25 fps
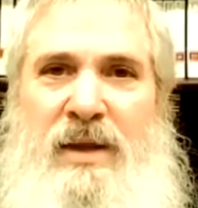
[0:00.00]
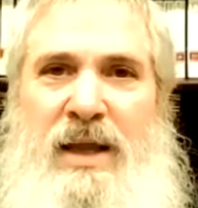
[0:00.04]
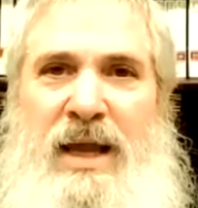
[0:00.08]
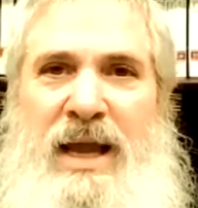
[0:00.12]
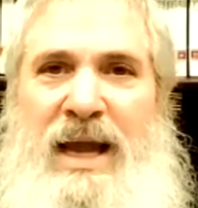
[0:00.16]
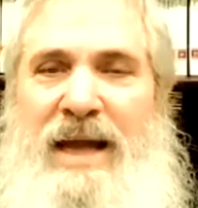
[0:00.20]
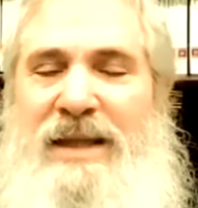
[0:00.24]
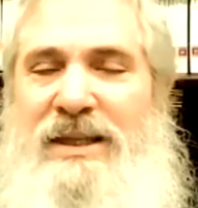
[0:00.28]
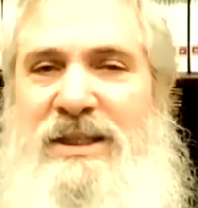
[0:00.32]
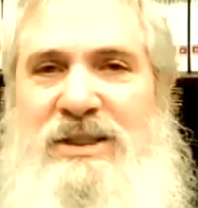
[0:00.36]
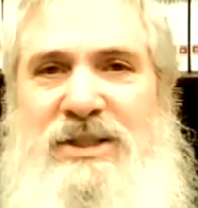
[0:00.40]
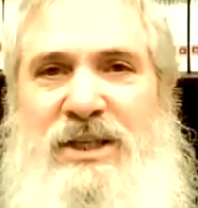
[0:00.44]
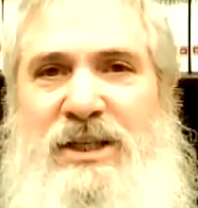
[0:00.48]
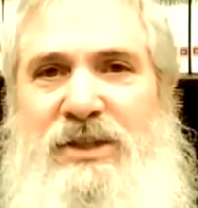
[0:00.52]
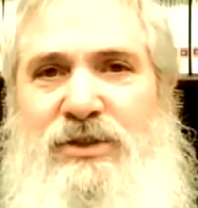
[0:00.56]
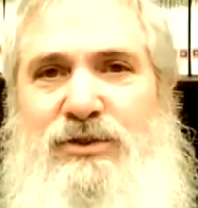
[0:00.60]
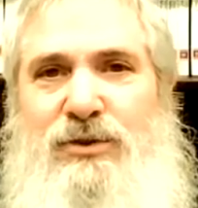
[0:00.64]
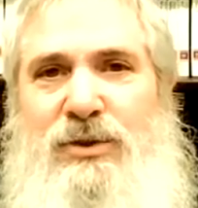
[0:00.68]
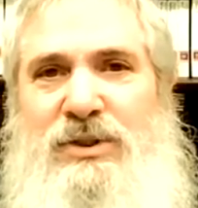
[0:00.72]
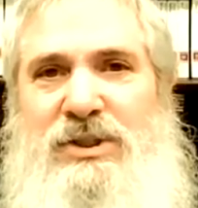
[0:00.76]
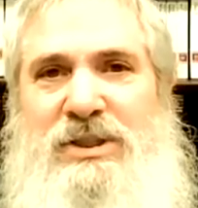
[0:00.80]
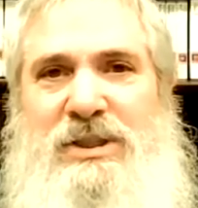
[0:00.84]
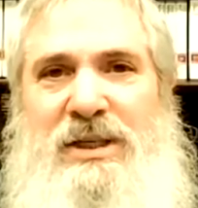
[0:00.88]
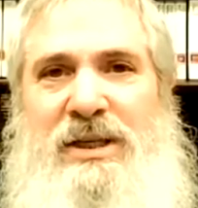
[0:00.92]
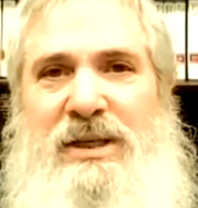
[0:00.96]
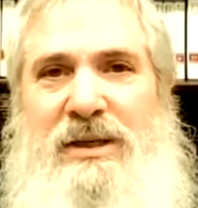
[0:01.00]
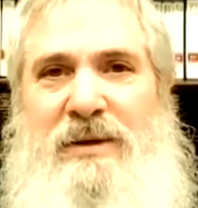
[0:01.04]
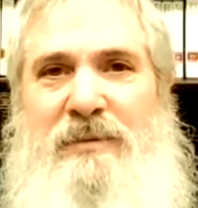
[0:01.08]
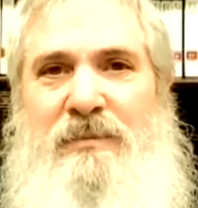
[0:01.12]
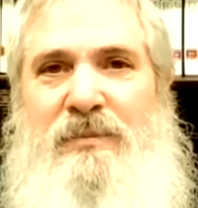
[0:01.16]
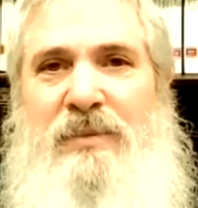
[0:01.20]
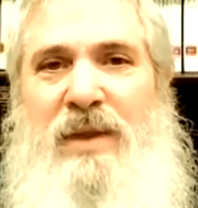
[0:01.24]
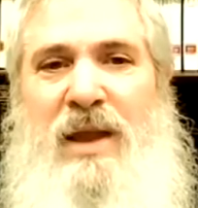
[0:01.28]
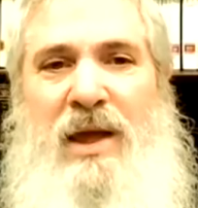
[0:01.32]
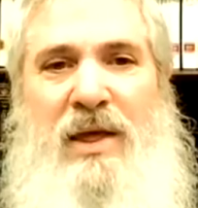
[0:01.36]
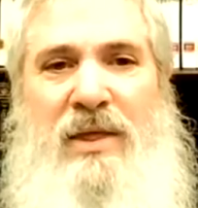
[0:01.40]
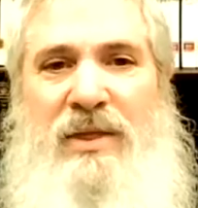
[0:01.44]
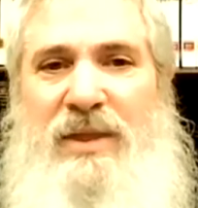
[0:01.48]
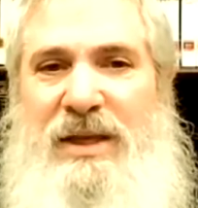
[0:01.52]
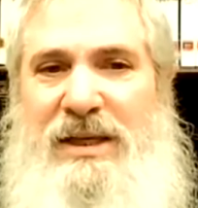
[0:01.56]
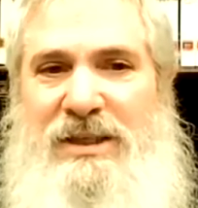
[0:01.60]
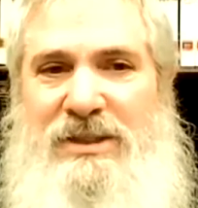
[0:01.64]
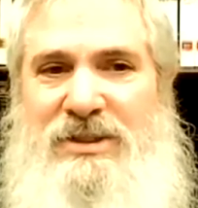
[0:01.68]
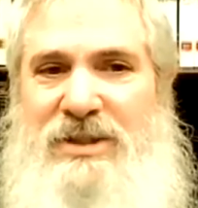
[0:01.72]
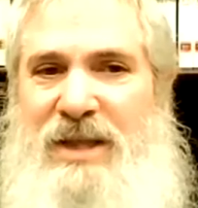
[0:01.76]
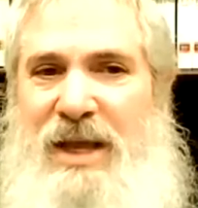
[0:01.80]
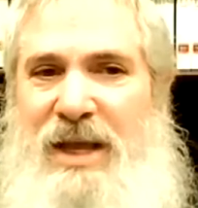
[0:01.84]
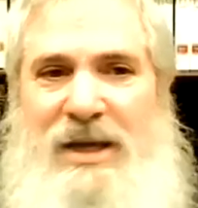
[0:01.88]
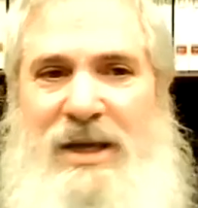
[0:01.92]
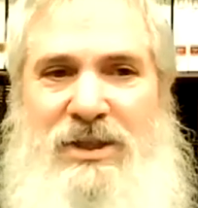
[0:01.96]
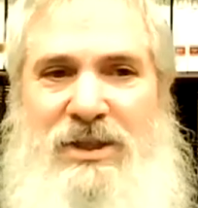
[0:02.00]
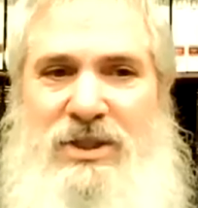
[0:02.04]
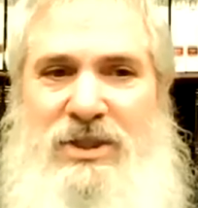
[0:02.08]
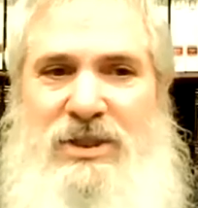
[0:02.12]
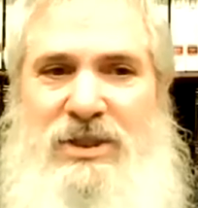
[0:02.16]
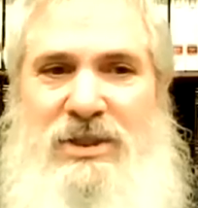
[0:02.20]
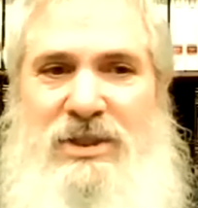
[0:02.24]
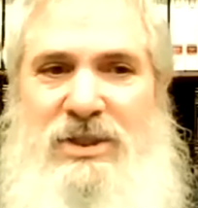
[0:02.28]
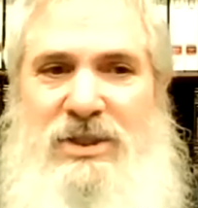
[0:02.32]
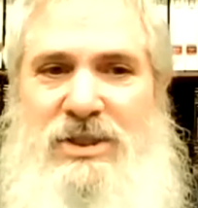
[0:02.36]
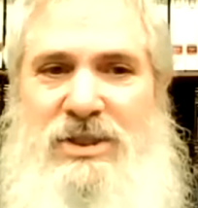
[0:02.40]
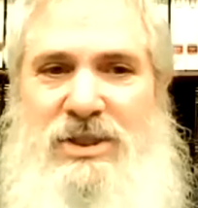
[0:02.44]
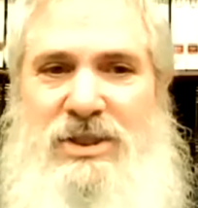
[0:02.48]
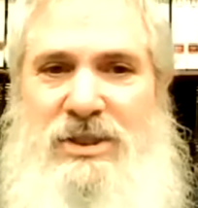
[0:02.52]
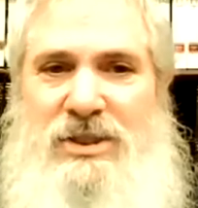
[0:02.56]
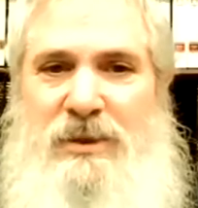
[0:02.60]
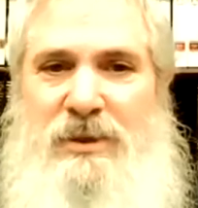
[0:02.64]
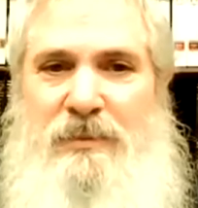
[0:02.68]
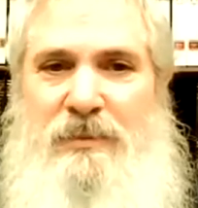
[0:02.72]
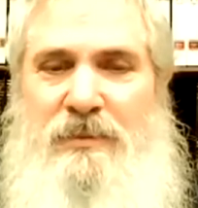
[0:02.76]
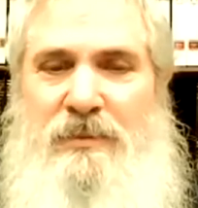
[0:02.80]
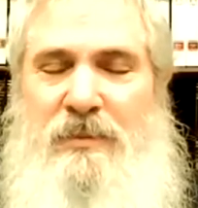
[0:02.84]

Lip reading: And it's interesting, these nations,